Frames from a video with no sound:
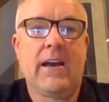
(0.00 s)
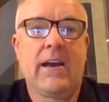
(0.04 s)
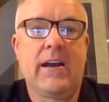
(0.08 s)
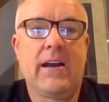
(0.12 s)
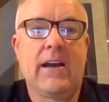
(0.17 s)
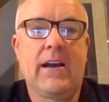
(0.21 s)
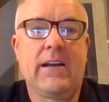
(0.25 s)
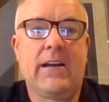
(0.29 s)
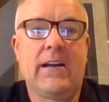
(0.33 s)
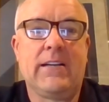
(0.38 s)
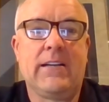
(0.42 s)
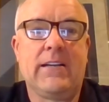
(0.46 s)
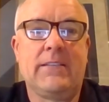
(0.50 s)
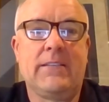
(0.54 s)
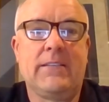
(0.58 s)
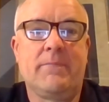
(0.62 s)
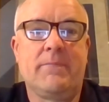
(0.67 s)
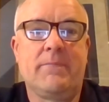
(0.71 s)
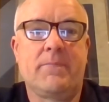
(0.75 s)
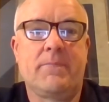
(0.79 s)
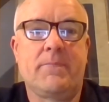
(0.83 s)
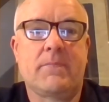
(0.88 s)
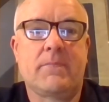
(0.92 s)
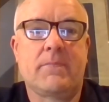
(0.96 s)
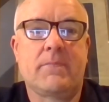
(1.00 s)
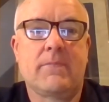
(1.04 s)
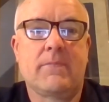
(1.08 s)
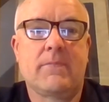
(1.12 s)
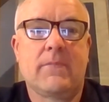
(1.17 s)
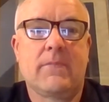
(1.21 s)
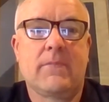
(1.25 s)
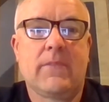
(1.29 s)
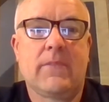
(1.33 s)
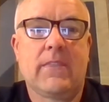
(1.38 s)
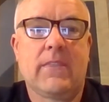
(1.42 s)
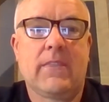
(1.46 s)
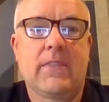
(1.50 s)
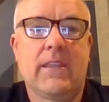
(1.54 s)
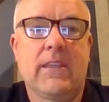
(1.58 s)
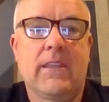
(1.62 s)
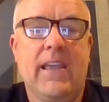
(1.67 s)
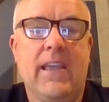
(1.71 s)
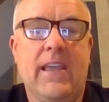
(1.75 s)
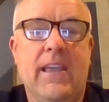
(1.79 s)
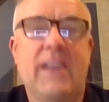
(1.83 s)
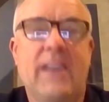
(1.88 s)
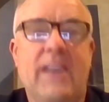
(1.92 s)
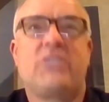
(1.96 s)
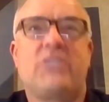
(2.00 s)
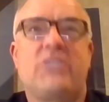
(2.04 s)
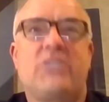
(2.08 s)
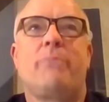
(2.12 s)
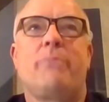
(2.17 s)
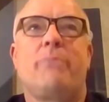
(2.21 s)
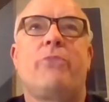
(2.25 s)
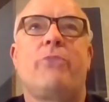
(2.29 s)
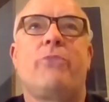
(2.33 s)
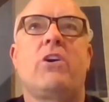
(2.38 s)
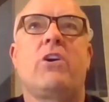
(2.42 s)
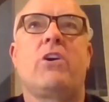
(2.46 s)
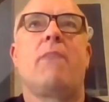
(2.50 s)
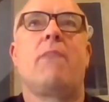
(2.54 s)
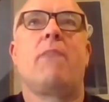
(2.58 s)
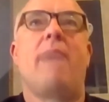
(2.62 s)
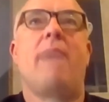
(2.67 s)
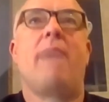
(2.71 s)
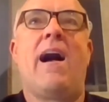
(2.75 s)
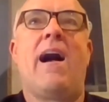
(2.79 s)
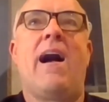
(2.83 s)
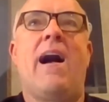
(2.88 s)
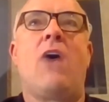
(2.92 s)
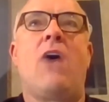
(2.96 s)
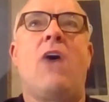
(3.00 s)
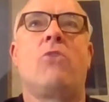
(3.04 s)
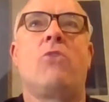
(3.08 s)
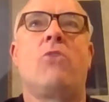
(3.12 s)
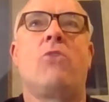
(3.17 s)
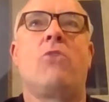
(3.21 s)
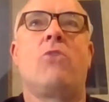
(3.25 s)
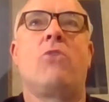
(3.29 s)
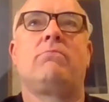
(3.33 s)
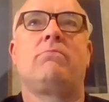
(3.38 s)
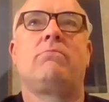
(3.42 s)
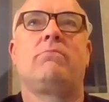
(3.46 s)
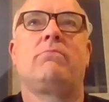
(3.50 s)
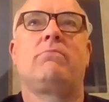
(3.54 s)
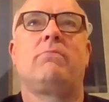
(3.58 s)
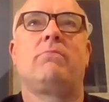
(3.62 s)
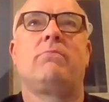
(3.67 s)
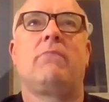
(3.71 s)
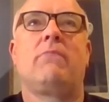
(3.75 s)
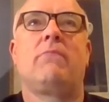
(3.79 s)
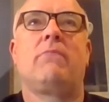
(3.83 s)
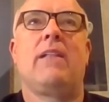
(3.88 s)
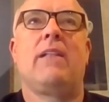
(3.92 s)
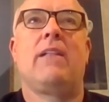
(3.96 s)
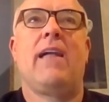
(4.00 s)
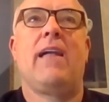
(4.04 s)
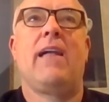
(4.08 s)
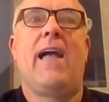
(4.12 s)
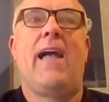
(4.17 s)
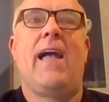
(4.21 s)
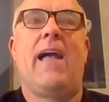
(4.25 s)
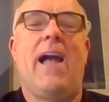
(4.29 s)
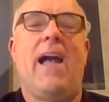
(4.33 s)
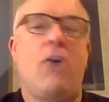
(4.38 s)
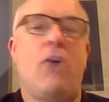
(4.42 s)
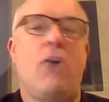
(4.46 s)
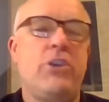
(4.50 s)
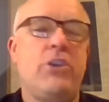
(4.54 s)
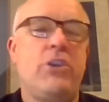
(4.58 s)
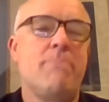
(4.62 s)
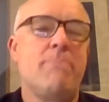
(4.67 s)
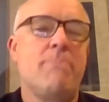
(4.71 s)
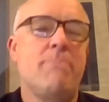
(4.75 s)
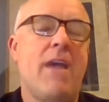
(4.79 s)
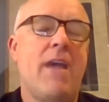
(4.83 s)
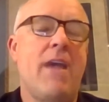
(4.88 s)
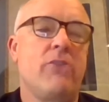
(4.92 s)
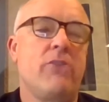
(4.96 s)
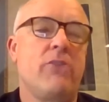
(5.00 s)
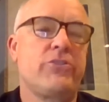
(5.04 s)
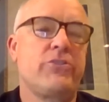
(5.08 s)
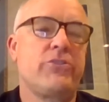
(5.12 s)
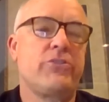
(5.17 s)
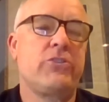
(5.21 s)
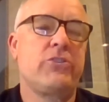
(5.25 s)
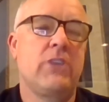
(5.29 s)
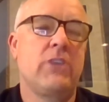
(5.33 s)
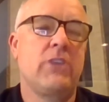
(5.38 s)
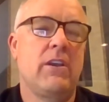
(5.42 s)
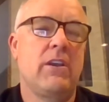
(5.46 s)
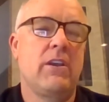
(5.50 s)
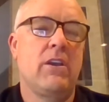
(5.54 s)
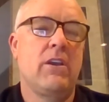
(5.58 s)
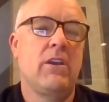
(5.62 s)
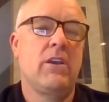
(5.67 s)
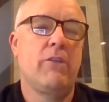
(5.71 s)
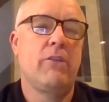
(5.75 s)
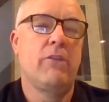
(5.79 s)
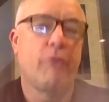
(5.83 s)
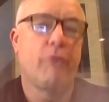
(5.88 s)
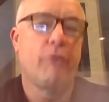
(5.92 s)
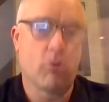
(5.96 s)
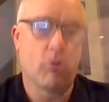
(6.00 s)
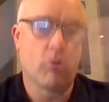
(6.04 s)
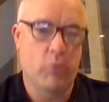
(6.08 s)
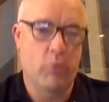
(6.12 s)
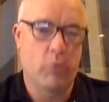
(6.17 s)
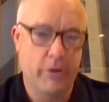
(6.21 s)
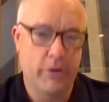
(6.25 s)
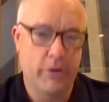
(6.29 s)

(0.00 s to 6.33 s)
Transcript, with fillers: And it's a book about how do you bounce forward?